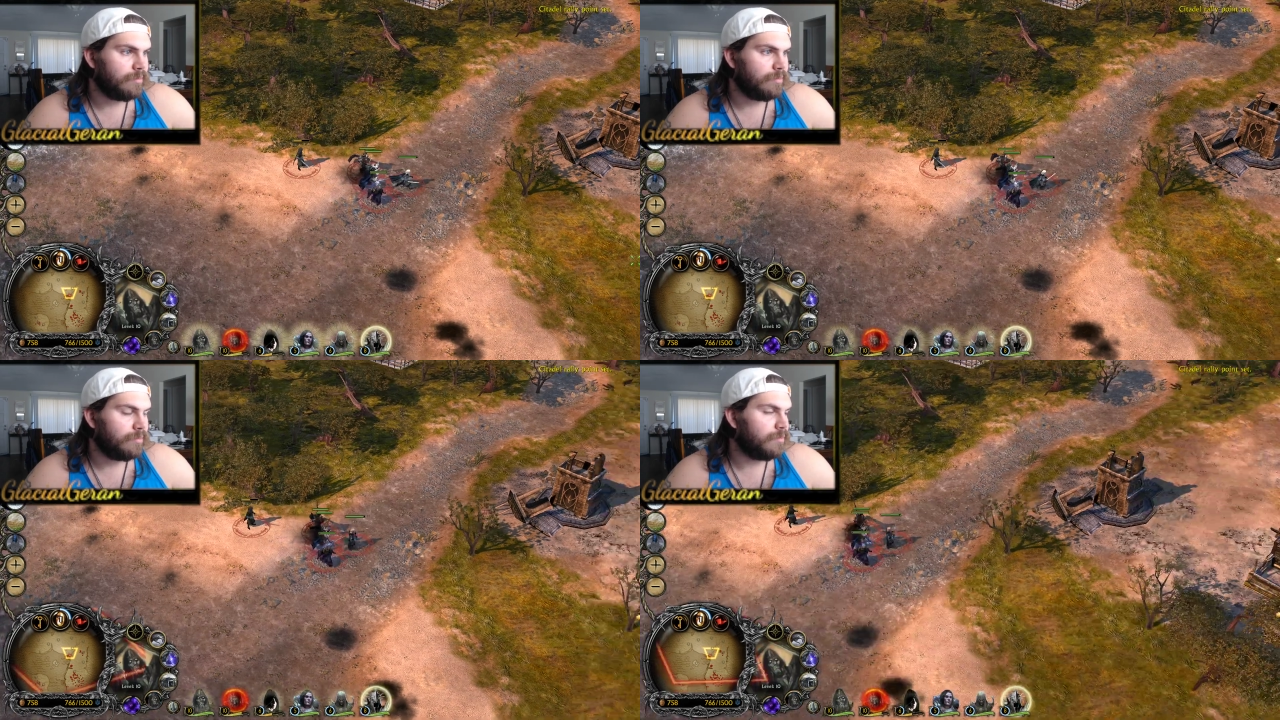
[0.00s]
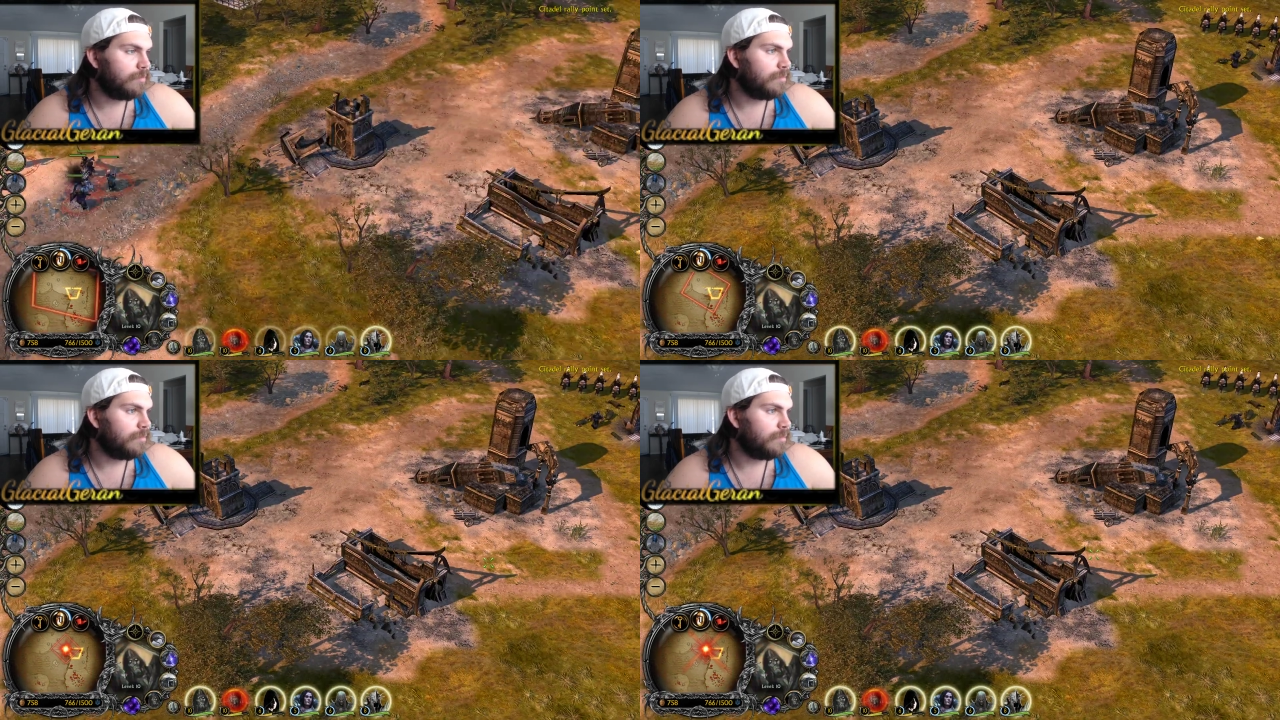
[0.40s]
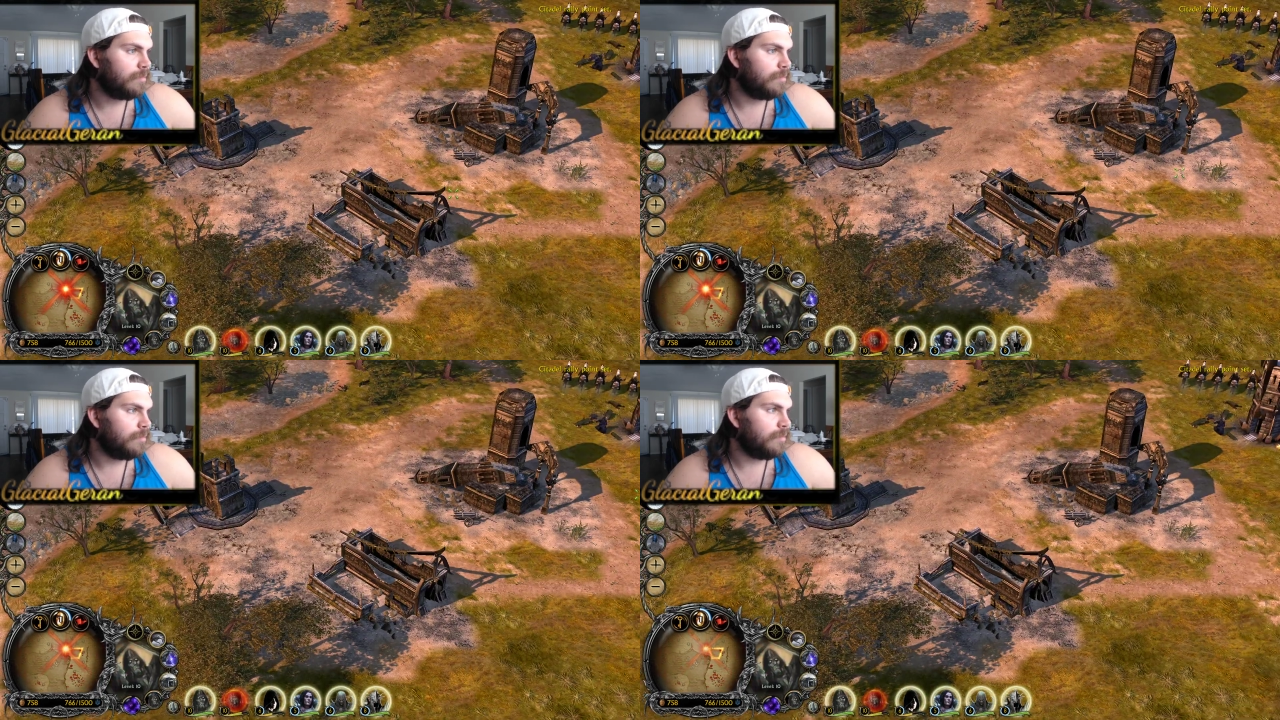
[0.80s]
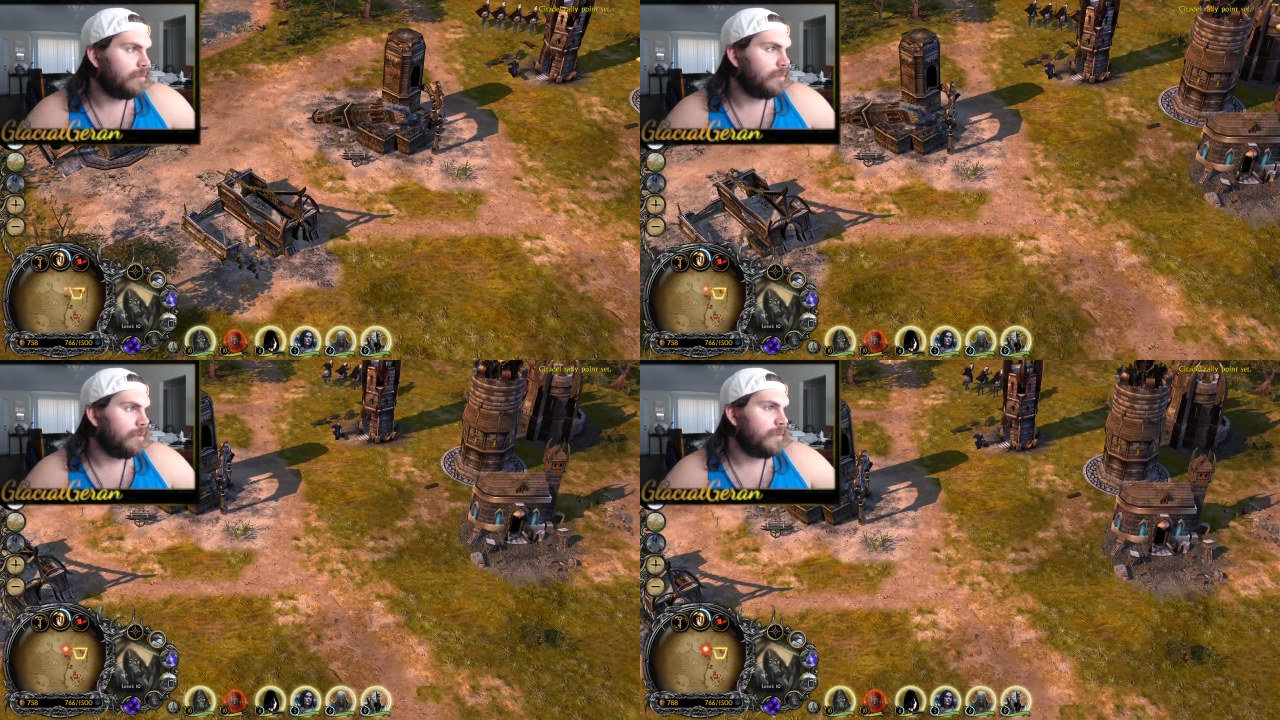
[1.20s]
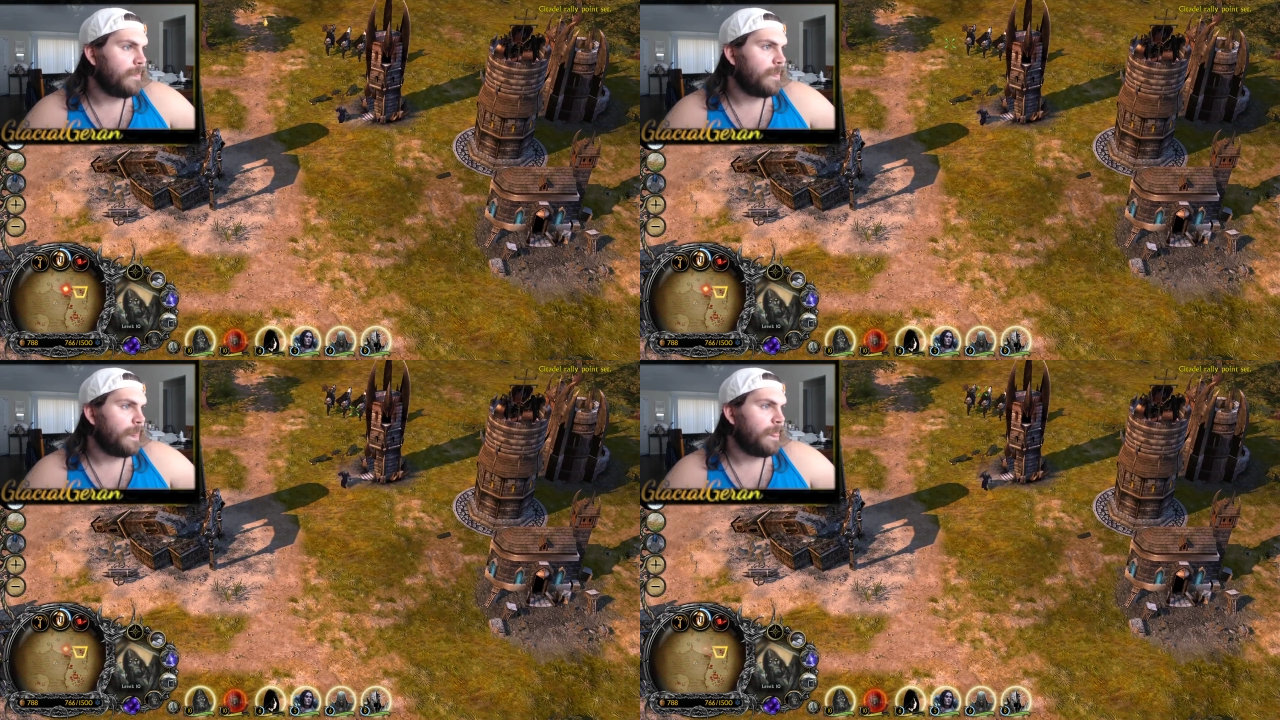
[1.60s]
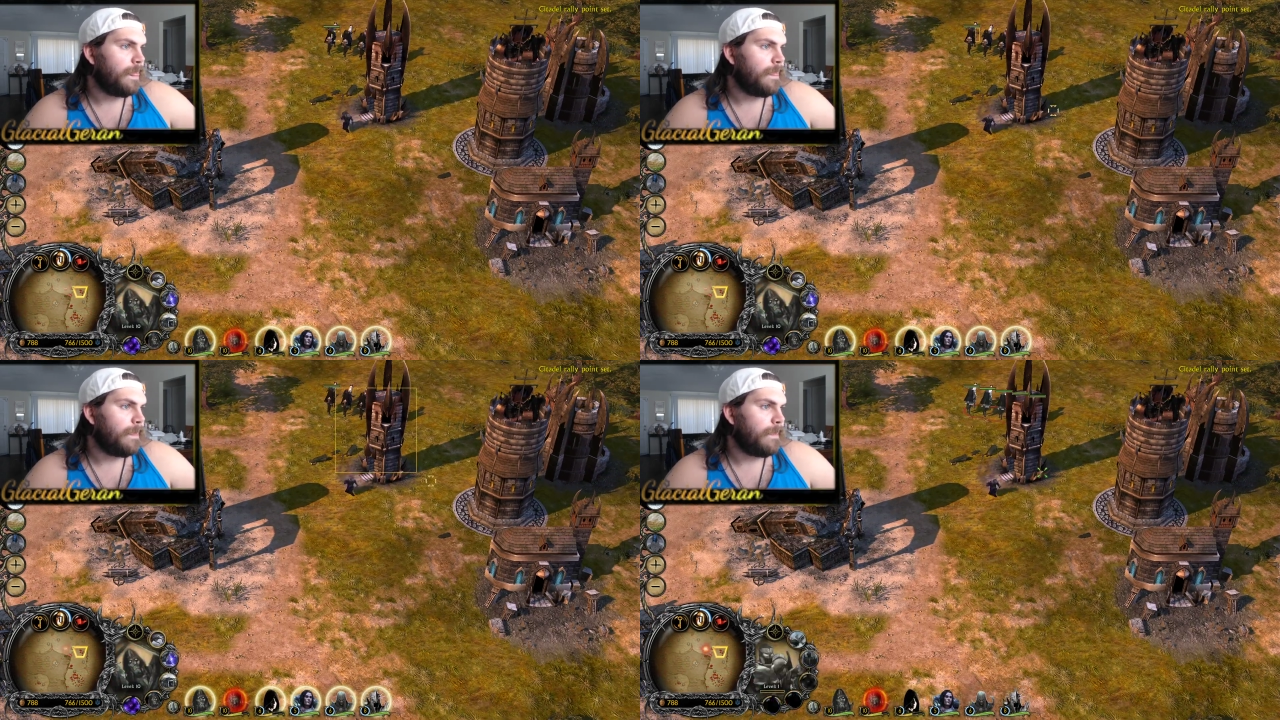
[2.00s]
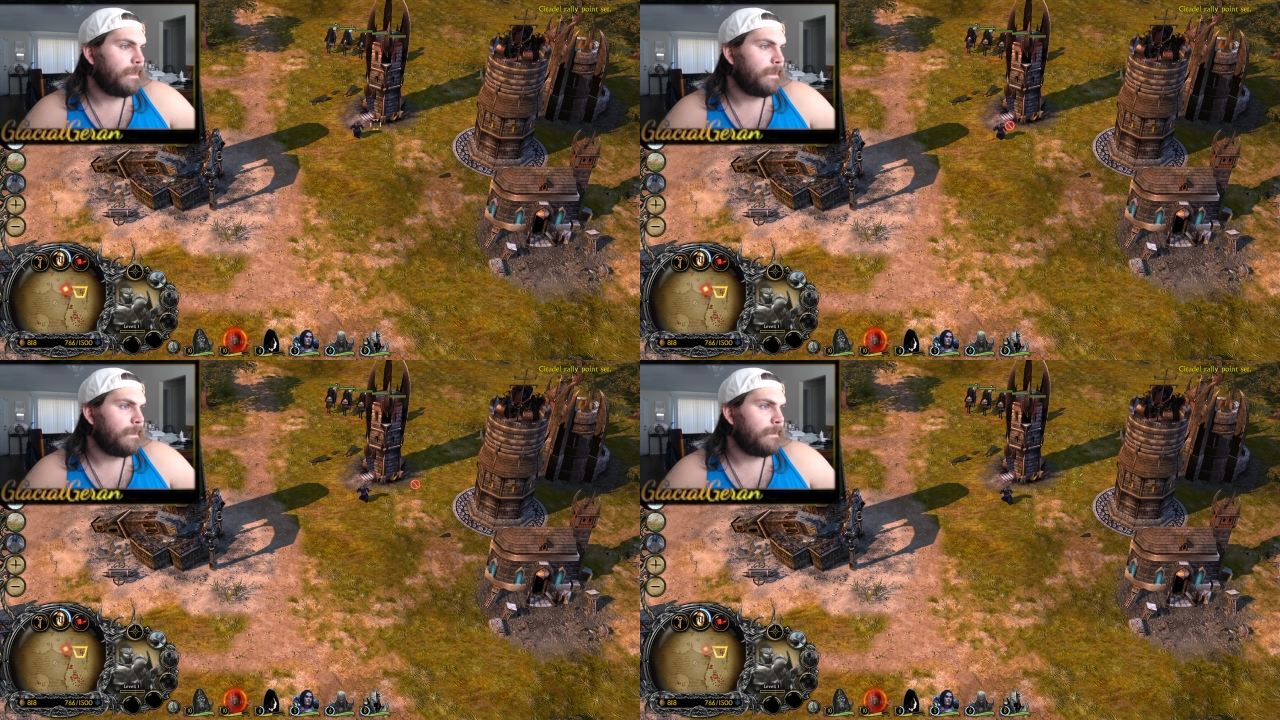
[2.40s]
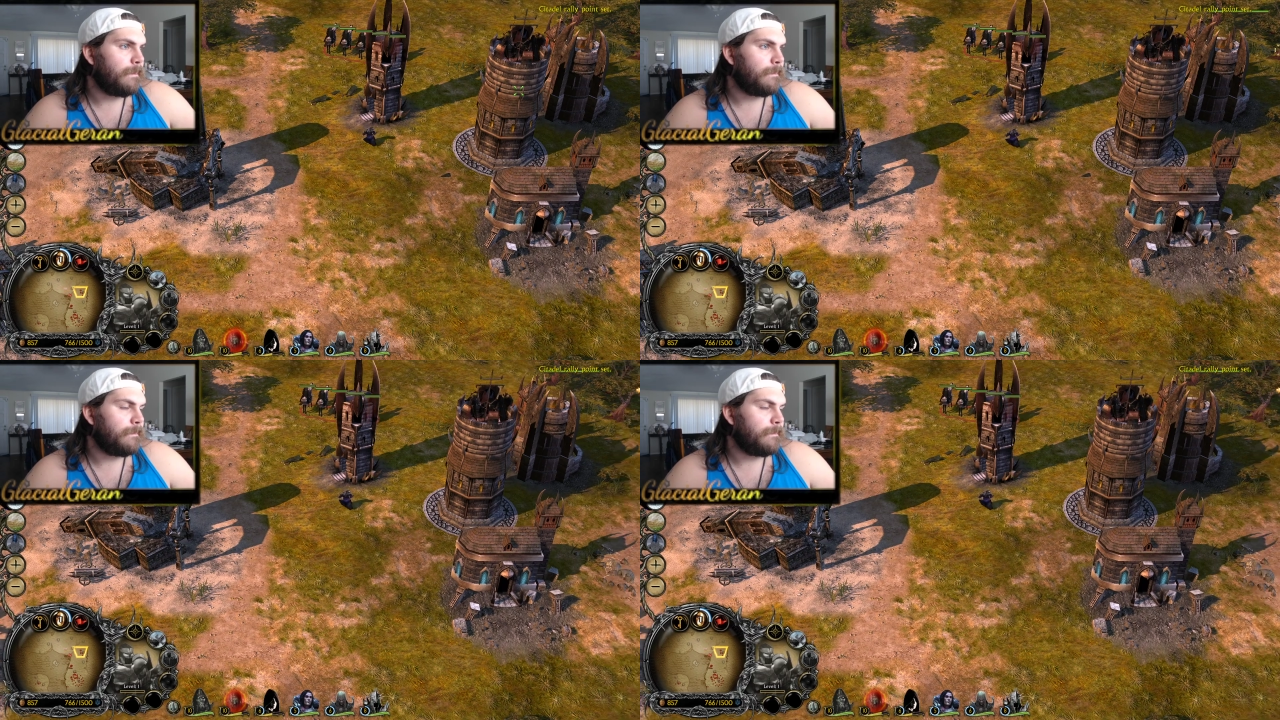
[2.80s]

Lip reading: (silence)